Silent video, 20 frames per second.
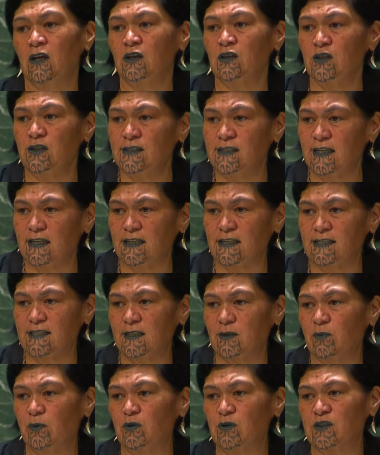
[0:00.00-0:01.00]
New Zealand
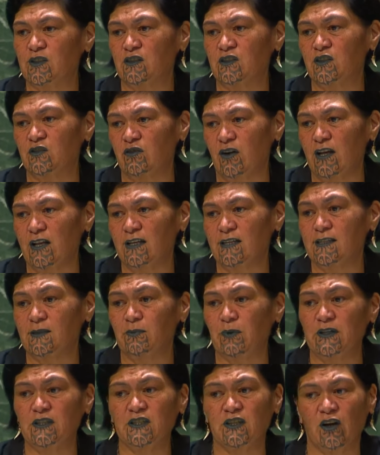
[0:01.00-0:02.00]
supports Australia's
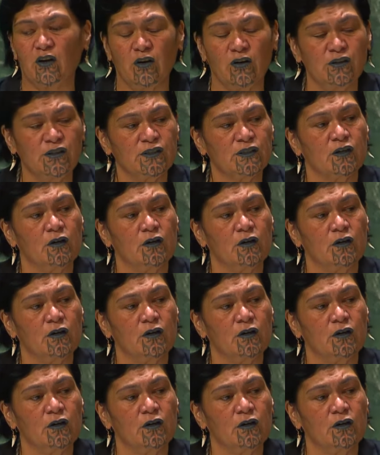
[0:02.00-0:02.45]
bid to host